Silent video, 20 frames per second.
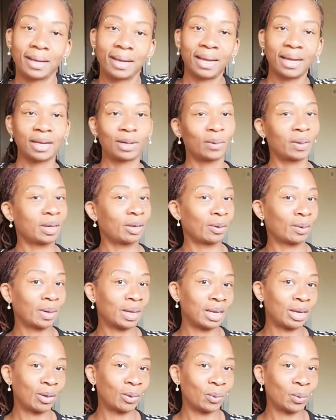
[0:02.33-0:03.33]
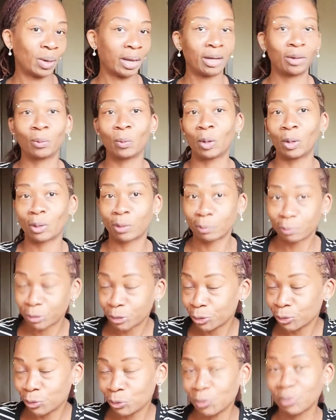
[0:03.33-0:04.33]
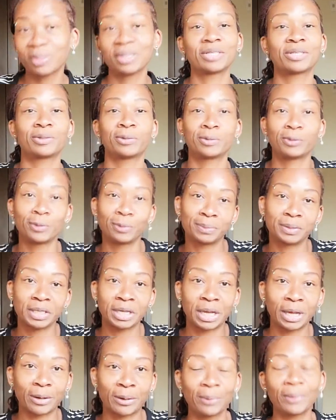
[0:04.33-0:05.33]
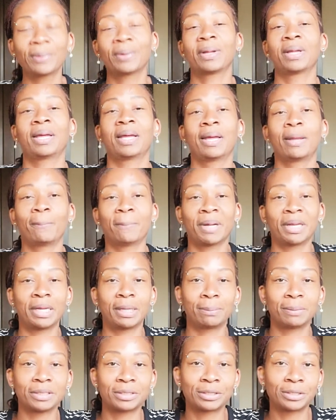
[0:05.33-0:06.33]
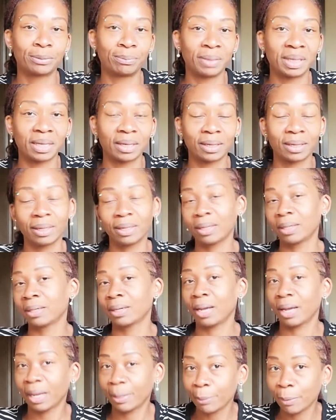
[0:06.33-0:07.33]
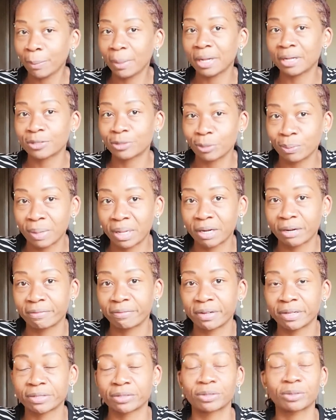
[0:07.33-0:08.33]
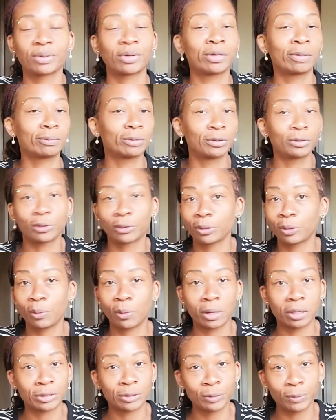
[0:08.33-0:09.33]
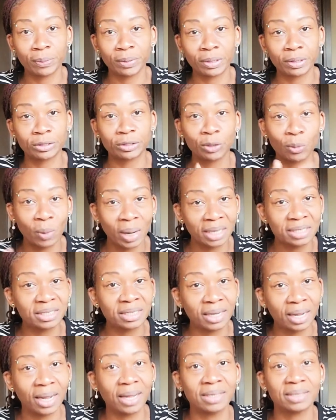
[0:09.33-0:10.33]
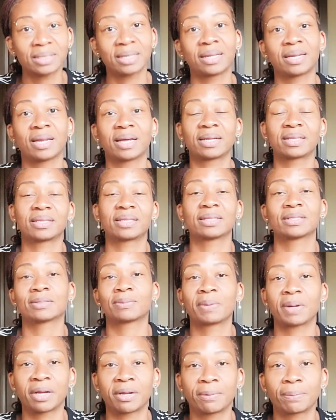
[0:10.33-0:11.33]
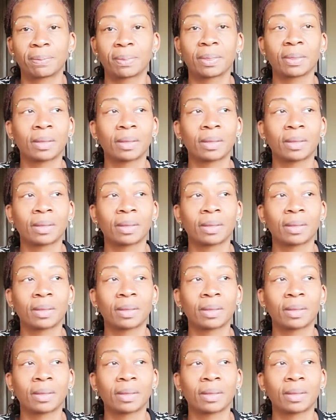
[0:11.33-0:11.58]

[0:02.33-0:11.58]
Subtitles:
Hello, hello, hello, and welcome to this YouTube channel. My name is Jameelah, and I'm a master manifester, and I'm sure you are too because you're watching content like this, right?